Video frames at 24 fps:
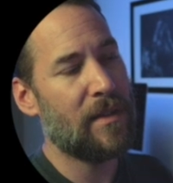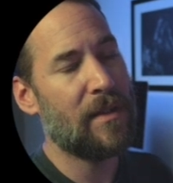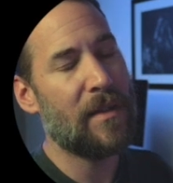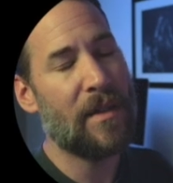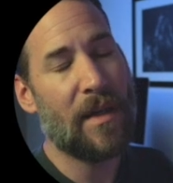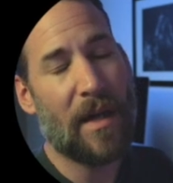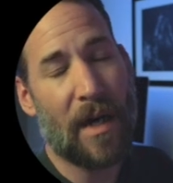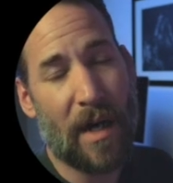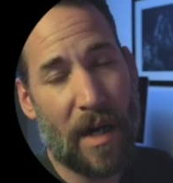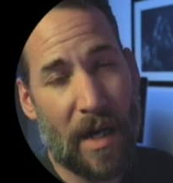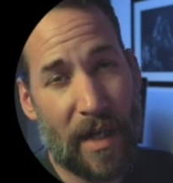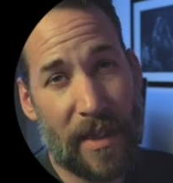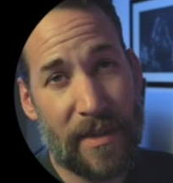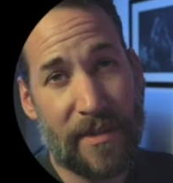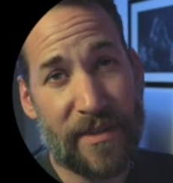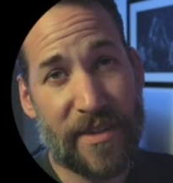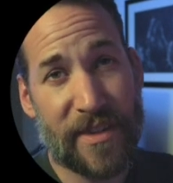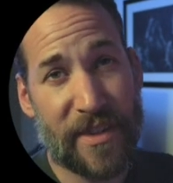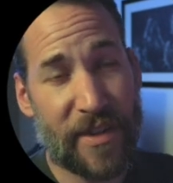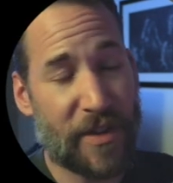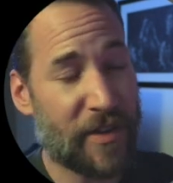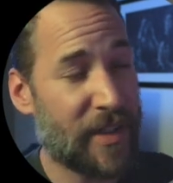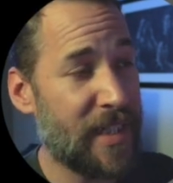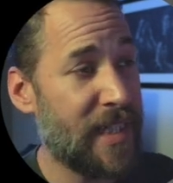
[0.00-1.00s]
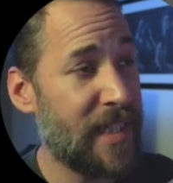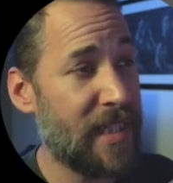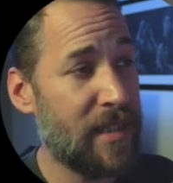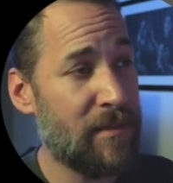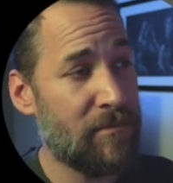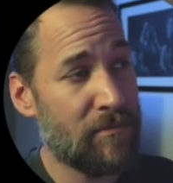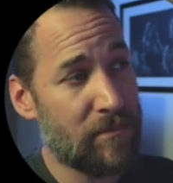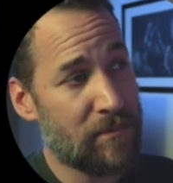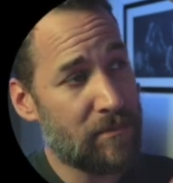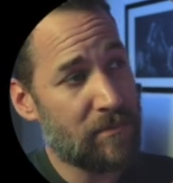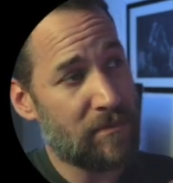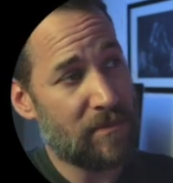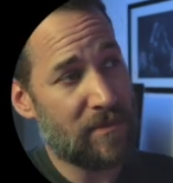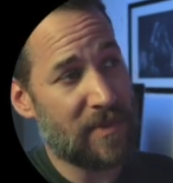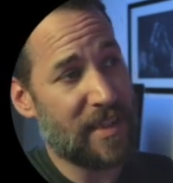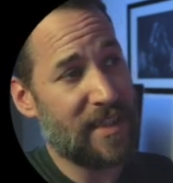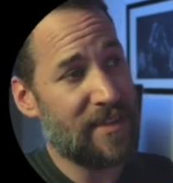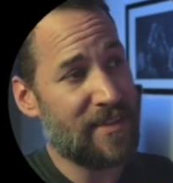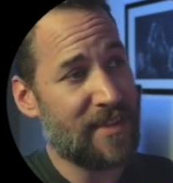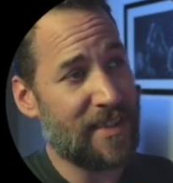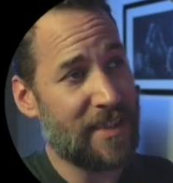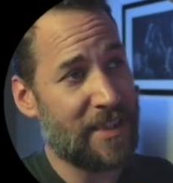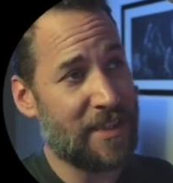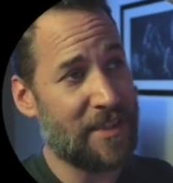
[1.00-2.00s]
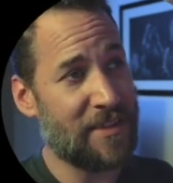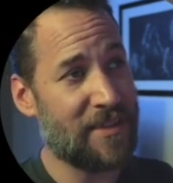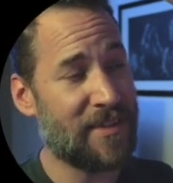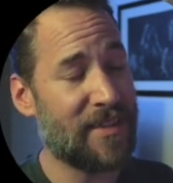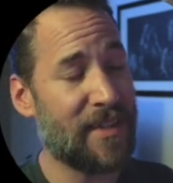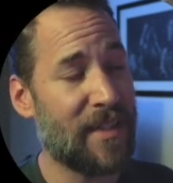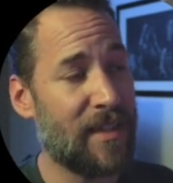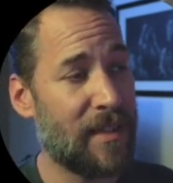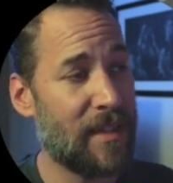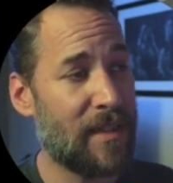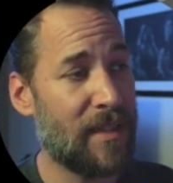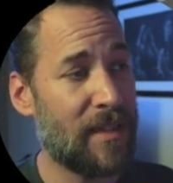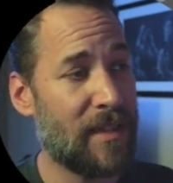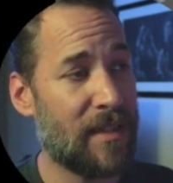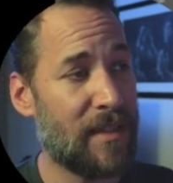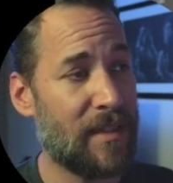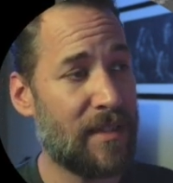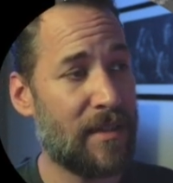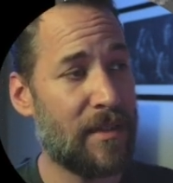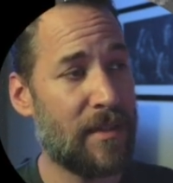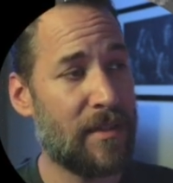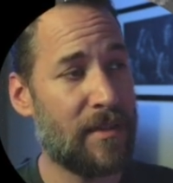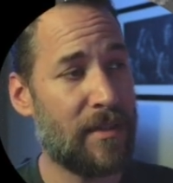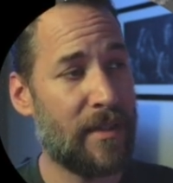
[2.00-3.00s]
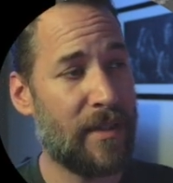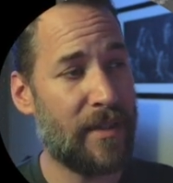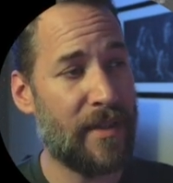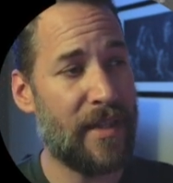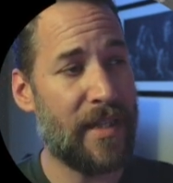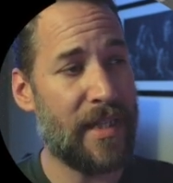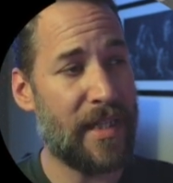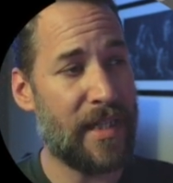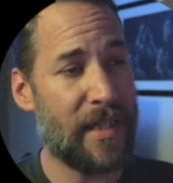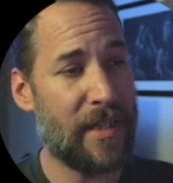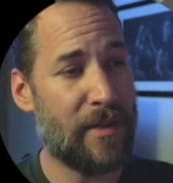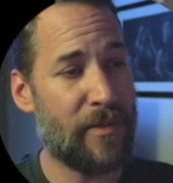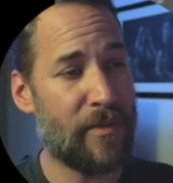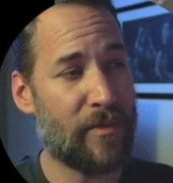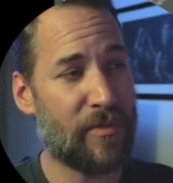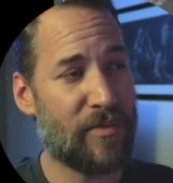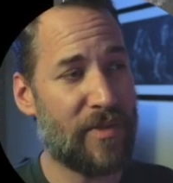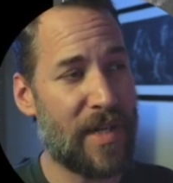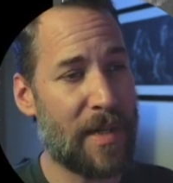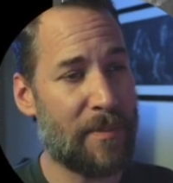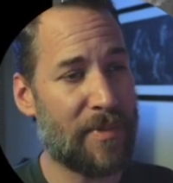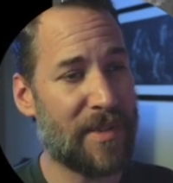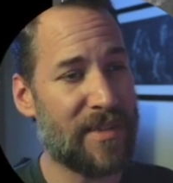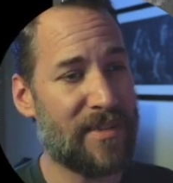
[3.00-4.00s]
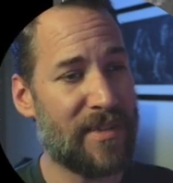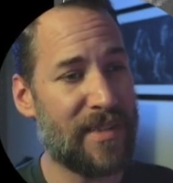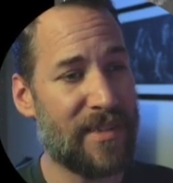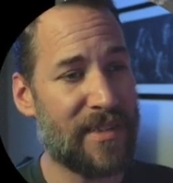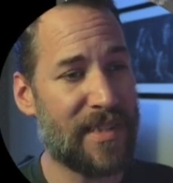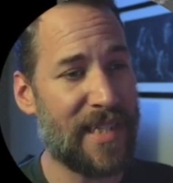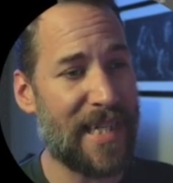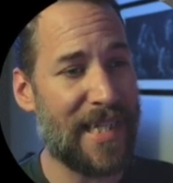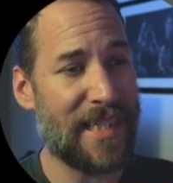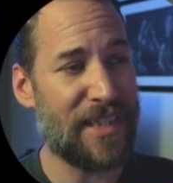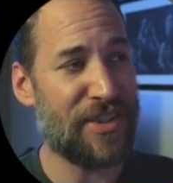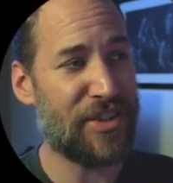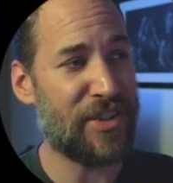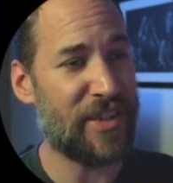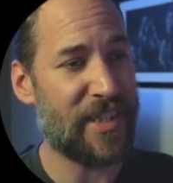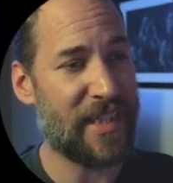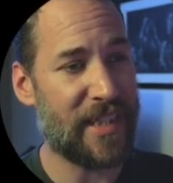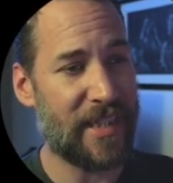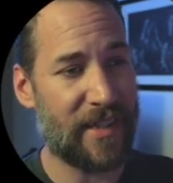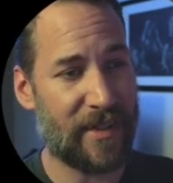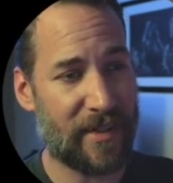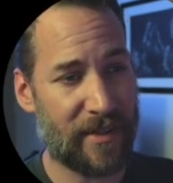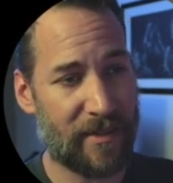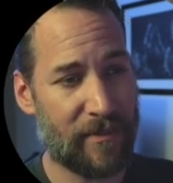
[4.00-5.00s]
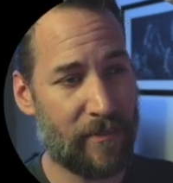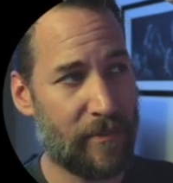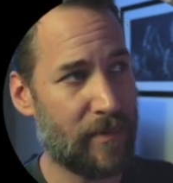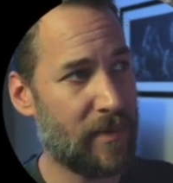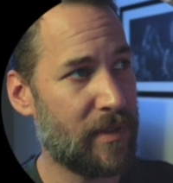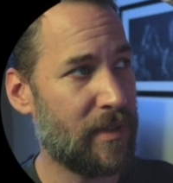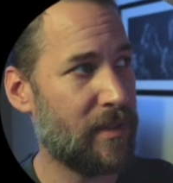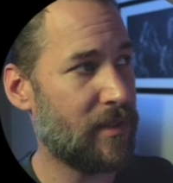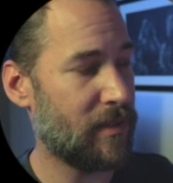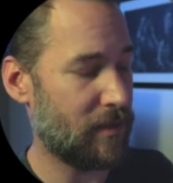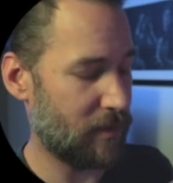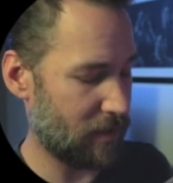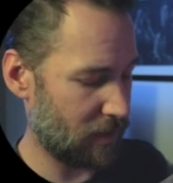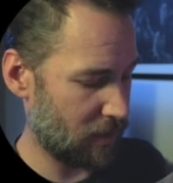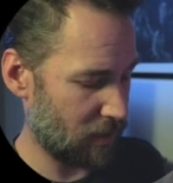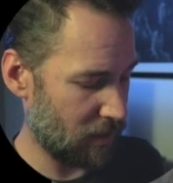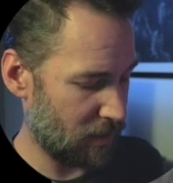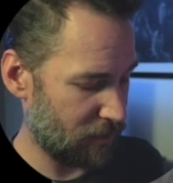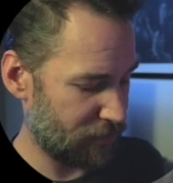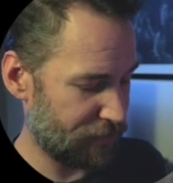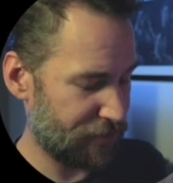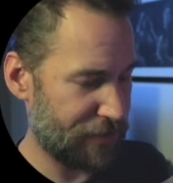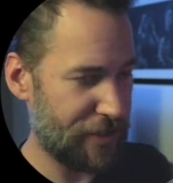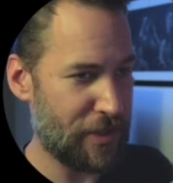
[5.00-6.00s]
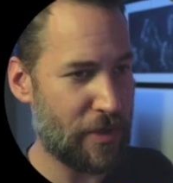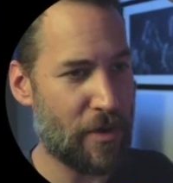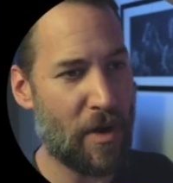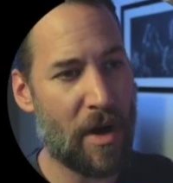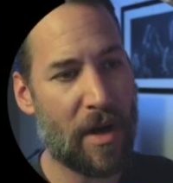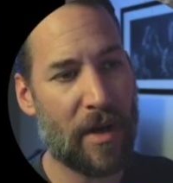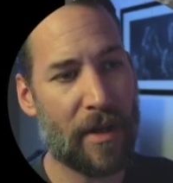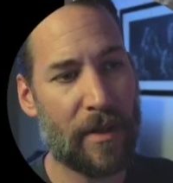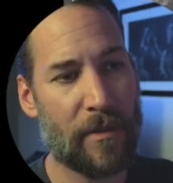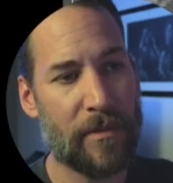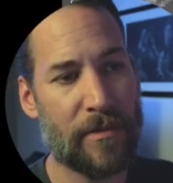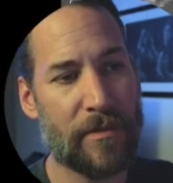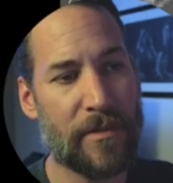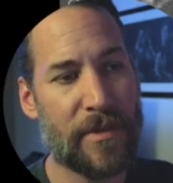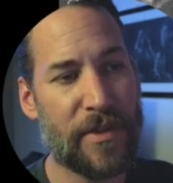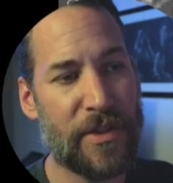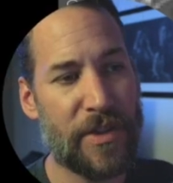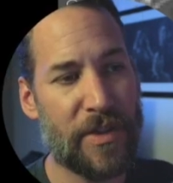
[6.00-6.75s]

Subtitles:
On screen, this is the representation here. The closer you are to